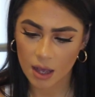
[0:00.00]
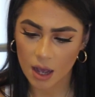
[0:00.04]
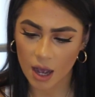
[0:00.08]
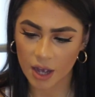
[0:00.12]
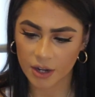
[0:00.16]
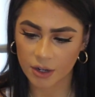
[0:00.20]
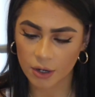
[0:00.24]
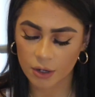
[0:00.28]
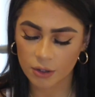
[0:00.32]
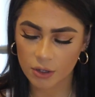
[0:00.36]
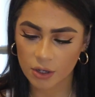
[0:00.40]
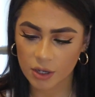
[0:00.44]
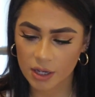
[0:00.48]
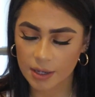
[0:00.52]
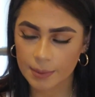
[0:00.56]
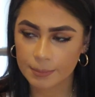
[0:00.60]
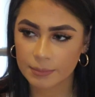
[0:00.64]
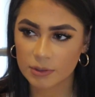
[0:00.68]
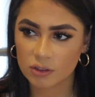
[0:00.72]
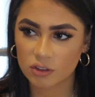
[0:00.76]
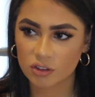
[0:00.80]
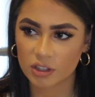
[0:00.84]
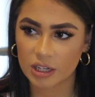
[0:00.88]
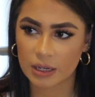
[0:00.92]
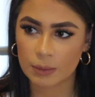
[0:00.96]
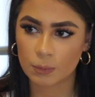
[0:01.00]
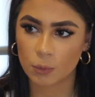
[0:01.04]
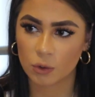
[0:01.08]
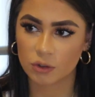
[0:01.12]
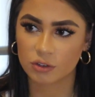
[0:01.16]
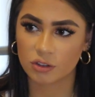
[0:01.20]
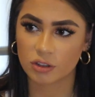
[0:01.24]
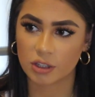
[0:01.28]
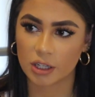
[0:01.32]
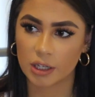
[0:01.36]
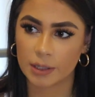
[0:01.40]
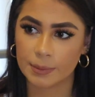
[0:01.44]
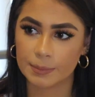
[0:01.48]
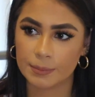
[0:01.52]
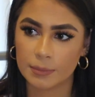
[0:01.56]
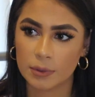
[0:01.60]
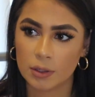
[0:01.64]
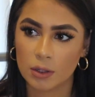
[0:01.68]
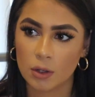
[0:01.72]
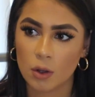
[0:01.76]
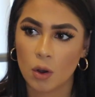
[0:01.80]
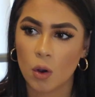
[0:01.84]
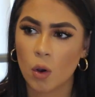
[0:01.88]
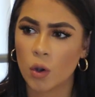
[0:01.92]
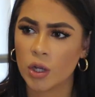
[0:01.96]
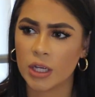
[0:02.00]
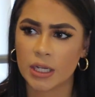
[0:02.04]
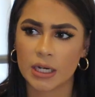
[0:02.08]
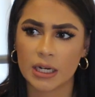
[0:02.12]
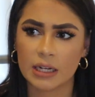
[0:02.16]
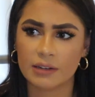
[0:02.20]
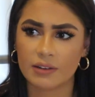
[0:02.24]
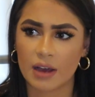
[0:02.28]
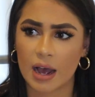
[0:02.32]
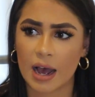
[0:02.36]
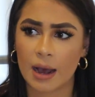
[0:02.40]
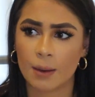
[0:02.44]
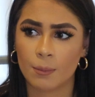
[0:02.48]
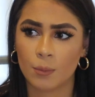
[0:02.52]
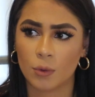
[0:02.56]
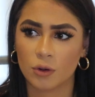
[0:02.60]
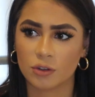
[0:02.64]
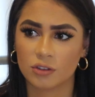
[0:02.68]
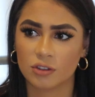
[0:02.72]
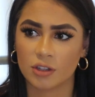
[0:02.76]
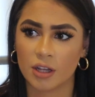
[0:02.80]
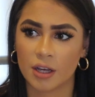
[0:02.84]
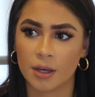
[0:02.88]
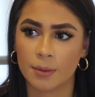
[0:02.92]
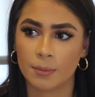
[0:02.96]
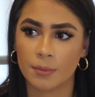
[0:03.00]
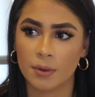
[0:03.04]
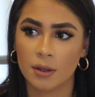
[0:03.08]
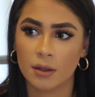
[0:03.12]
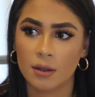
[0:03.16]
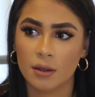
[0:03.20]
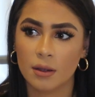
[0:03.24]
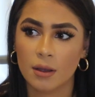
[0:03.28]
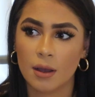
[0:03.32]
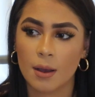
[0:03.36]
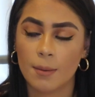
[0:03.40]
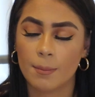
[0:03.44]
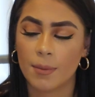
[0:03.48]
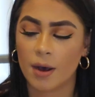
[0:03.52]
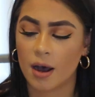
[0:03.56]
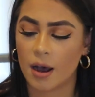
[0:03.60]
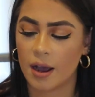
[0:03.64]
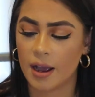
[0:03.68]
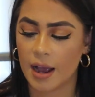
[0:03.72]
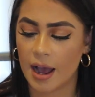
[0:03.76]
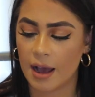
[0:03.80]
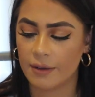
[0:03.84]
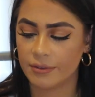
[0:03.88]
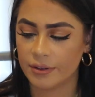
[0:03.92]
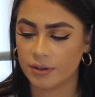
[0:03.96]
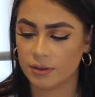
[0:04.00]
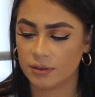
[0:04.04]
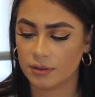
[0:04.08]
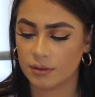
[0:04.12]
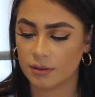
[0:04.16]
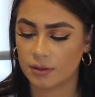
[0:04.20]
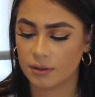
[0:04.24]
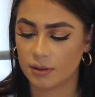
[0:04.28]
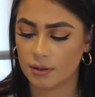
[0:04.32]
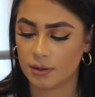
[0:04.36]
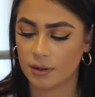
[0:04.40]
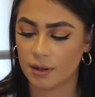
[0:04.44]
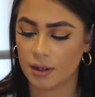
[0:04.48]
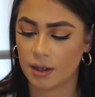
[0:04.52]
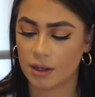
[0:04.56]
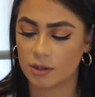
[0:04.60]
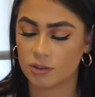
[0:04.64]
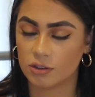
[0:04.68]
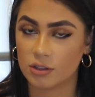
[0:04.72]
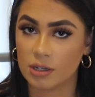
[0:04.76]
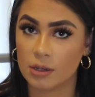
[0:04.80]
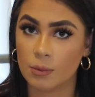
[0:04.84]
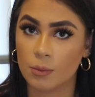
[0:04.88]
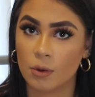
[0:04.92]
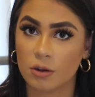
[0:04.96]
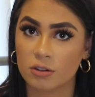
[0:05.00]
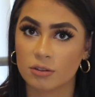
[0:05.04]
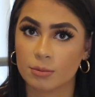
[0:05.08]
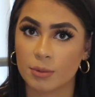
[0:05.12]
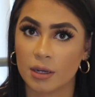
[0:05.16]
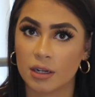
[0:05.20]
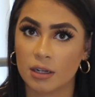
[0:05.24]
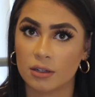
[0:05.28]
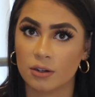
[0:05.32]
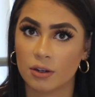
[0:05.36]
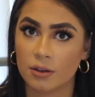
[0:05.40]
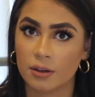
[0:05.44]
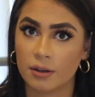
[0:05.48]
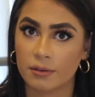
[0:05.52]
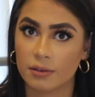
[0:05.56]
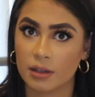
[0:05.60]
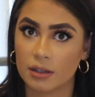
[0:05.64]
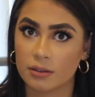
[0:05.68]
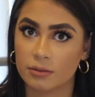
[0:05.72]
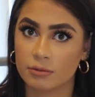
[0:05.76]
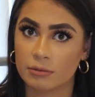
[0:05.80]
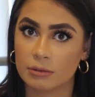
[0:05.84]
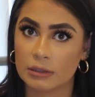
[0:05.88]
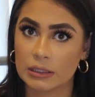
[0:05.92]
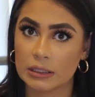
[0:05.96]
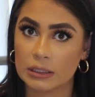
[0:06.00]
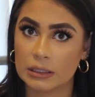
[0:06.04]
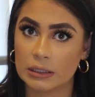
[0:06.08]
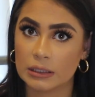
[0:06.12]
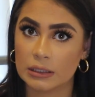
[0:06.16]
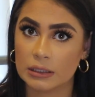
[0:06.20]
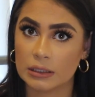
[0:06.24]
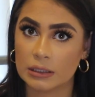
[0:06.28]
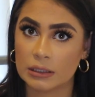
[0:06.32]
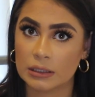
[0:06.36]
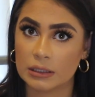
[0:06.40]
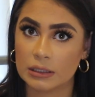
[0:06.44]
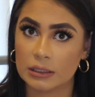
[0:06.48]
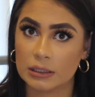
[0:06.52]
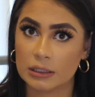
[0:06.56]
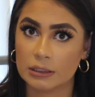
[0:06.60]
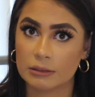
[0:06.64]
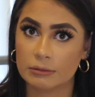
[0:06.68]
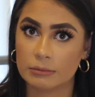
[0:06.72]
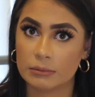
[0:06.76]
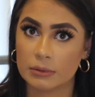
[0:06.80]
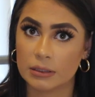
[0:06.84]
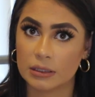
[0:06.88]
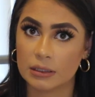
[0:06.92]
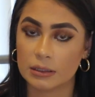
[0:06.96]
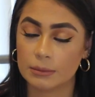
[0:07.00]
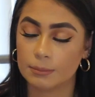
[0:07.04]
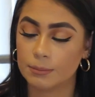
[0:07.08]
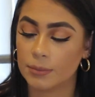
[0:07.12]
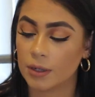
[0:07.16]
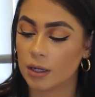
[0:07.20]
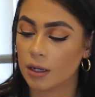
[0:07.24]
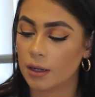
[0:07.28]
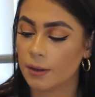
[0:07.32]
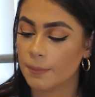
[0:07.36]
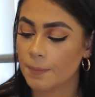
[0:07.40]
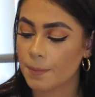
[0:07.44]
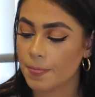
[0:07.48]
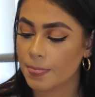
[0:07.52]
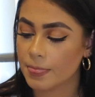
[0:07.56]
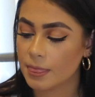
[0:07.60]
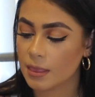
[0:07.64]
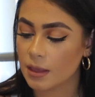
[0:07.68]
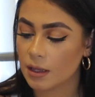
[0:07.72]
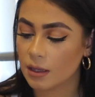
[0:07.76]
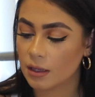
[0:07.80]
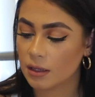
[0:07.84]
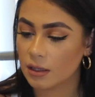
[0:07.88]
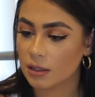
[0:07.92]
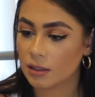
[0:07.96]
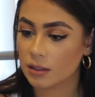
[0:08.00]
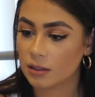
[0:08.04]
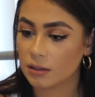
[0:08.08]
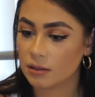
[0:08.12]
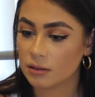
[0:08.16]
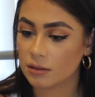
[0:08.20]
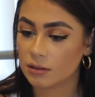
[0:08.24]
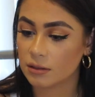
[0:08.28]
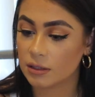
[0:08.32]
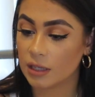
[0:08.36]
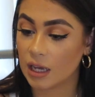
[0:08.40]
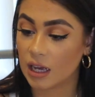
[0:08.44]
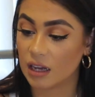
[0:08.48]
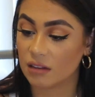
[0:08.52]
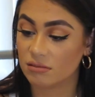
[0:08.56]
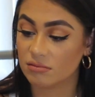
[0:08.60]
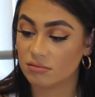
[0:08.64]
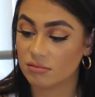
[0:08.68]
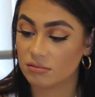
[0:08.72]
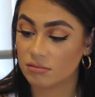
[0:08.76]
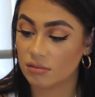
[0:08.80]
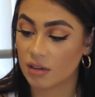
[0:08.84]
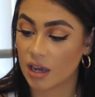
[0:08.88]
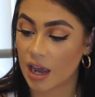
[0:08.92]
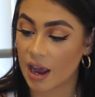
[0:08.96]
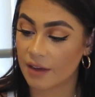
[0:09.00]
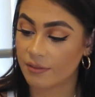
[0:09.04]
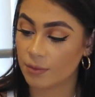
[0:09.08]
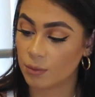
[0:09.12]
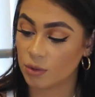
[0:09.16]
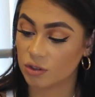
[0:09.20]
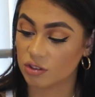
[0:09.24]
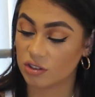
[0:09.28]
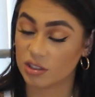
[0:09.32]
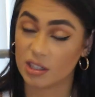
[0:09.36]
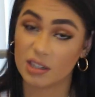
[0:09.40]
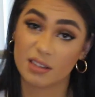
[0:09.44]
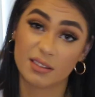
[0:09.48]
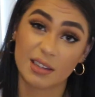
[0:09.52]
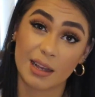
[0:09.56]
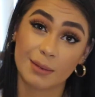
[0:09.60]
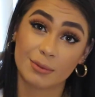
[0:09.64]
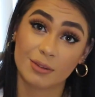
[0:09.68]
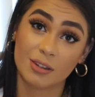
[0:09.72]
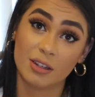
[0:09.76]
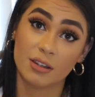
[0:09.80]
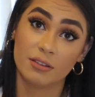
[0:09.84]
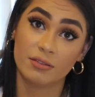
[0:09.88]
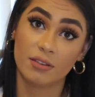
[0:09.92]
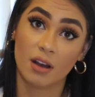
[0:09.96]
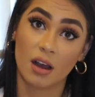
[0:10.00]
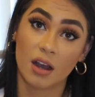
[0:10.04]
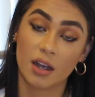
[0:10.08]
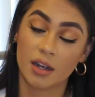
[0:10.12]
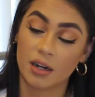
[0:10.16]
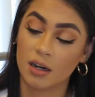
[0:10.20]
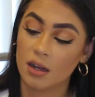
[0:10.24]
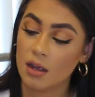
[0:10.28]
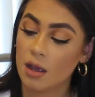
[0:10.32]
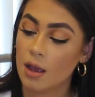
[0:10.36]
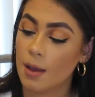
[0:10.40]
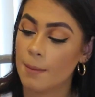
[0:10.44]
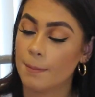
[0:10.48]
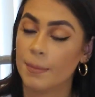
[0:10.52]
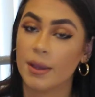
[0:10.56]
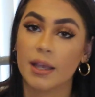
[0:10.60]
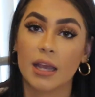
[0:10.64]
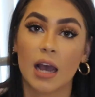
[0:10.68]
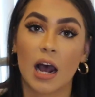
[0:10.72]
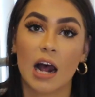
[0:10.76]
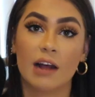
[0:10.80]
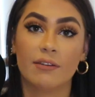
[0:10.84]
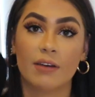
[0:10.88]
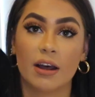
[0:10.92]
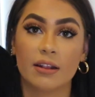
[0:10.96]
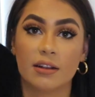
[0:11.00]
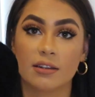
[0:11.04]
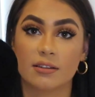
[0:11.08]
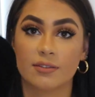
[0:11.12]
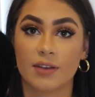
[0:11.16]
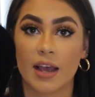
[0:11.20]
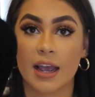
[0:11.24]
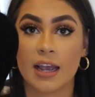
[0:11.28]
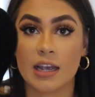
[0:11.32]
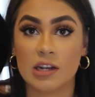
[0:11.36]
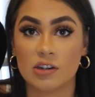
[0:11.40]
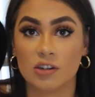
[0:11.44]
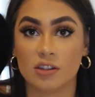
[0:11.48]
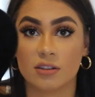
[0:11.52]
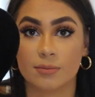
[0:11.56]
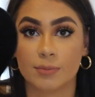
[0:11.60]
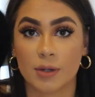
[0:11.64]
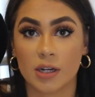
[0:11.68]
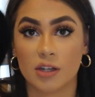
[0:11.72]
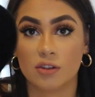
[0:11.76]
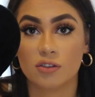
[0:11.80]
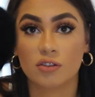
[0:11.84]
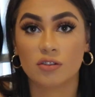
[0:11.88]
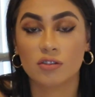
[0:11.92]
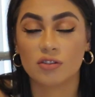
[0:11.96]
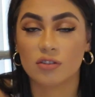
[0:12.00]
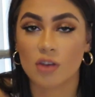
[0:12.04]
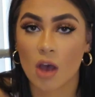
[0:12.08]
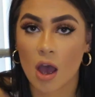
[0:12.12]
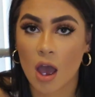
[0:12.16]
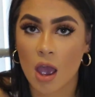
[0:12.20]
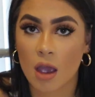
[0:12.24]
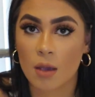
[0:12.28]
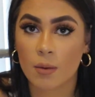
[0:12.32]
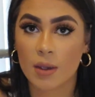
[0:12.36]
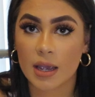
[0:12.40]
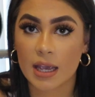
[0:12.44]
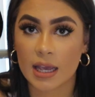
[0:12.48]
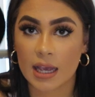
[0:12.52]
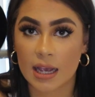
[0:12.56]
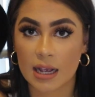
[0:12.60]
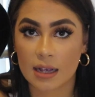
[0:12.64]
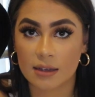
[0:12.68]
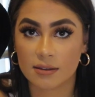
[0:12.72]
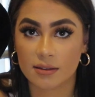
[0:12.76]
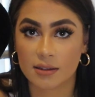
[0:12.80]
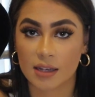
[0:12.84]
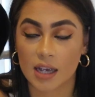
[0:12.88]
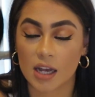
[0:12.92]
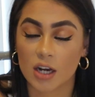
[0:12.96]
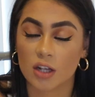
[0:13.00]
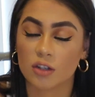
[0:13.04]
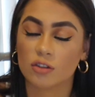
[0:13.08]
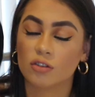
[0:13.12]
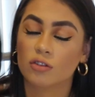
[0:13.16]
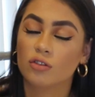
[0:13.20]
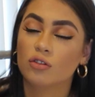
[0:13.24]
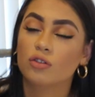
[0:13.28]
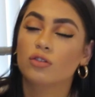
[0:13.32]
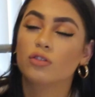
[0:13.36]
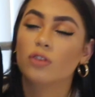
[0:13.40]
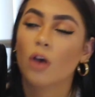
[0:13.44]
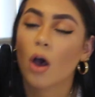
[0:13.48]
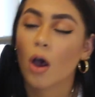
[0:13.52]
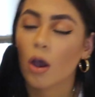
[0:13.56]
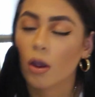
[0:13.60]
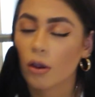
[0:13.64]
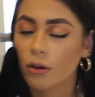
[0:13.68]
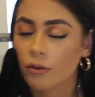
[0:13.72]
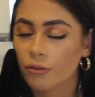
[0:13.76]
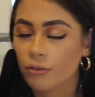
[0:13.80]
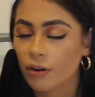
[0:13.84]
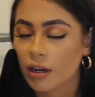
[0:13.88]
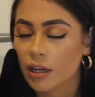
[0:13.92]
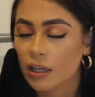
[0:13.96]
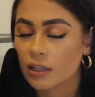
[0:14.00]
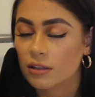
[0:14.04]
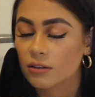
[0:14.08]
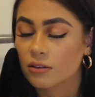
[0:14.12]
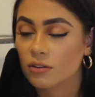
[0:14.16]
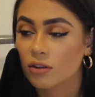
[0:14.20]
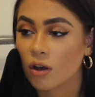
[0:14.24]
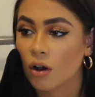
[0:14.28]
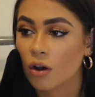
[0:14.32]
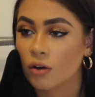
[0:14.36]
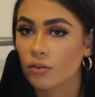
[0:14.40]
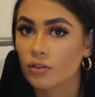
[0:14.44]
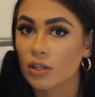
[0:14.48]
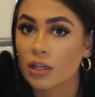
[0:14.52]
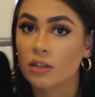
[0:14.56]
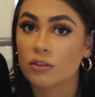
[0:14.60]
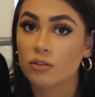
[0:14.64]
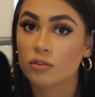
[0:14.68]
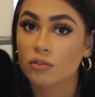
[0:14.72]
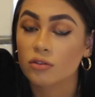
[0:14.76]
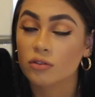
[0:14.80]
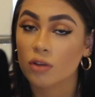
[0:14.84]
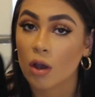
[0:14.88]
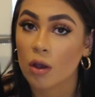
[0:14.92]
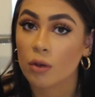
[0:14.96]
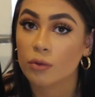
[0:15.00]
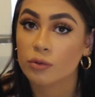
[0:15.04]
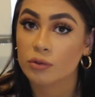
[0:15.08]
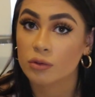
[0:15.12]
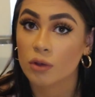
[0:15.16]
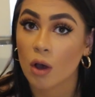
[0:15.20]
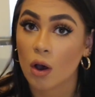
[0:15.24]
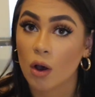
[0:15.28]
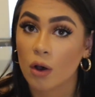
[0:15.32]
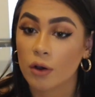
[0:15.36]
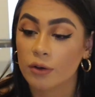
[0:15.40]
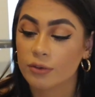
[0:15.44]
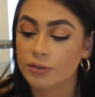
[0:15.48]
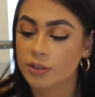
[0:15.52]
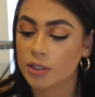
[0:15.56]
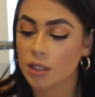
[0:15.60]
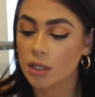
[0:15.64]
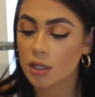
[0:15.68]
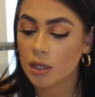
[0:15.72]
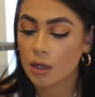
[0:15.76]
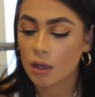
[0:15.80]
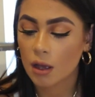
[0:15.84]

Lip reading: I know you can machine wash them, or you can even hand wash them, but I haven't actually washed mine. I don't know if that's really dirty of me, but yeah, I haven't washed it and it's absolutely fine. But yeah, I've had this for ages, but it's so easy and it's so freaking soft. It's so soft.